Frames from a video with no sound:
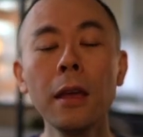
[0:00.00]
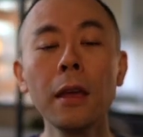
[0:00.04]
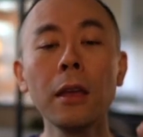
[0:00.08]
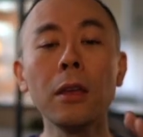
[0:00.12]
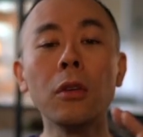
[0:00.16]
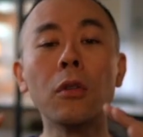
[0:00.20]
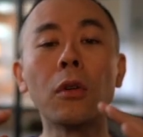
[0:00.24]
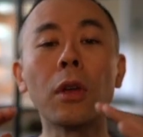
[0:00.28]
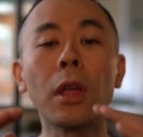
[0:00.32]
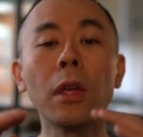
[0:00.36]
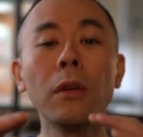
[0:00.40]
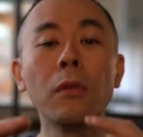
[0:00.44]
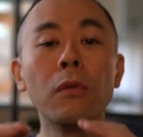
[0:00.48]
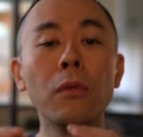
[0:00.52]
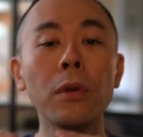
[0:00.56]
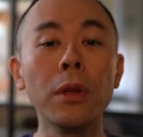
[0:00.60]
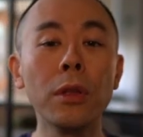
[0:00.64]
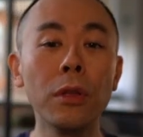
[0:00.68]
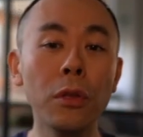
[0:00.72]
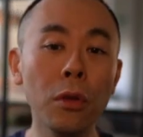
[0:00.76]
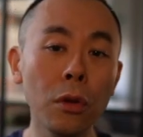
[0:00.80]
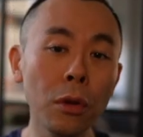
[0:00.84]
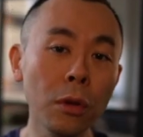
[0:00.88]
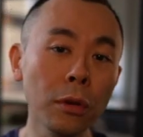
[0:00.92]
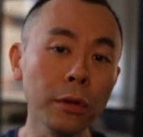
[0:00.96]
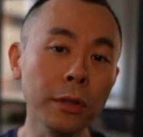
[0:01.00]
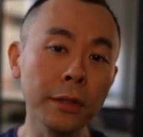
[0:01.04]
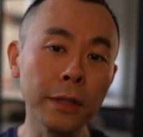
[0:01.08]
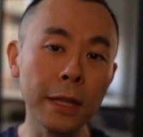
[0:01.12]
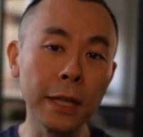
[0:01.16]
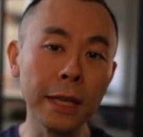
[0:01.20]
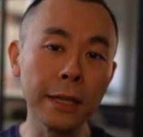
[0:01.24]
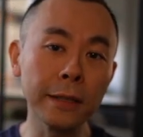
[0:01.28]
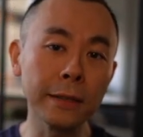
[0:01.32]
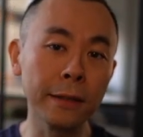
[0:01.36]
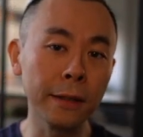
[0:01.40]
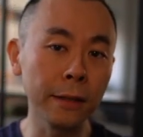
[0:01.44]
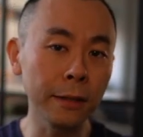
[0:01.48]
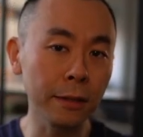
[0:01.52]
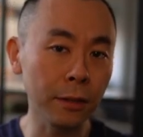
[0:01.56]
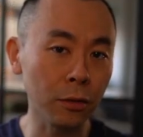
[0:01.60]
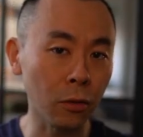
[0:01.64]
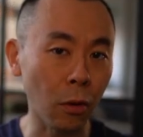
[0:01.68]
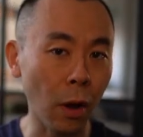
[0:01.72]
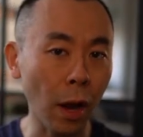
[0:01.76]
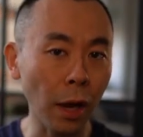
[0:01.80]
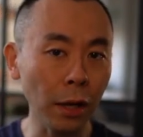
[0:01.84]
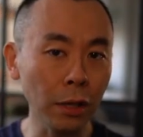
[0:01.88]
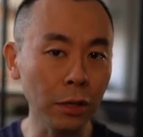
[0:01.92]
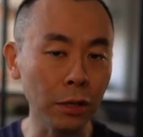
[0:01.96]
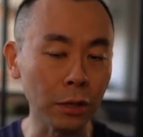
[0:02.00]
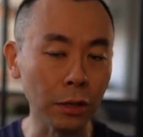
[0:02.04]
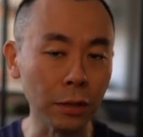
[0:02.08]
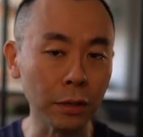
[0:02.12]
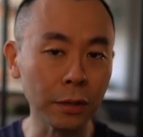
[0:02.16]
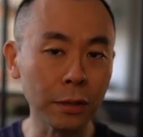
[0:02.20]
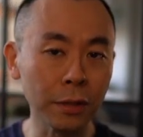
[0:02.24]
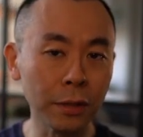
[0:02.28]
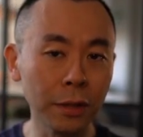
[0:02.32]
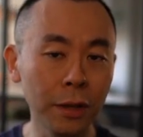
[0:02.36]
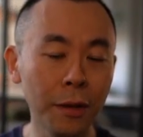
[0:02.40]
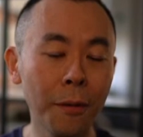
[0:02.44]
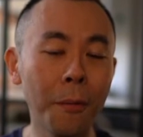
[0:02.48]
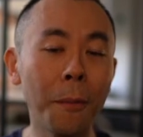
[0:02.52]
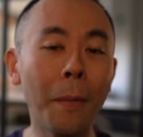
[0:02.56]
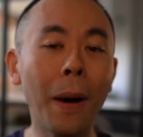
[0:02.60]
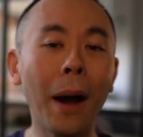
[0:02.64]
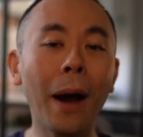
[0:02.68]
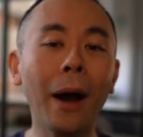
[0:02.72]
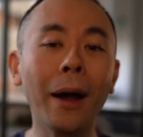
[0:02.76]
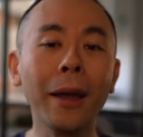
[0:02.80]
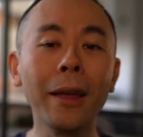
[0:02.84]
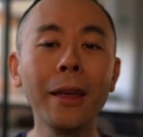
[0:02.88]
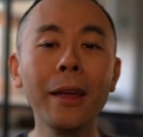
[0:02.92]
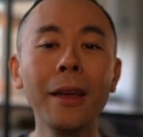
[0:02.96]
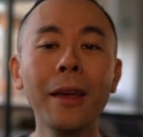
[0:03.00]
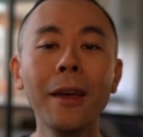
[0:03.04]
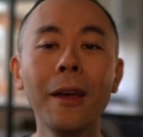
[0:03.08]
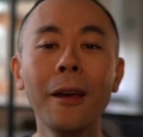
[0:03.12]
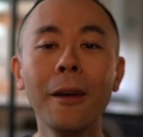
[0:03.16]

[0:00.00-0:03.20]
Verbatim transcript: you can reduce these distractions by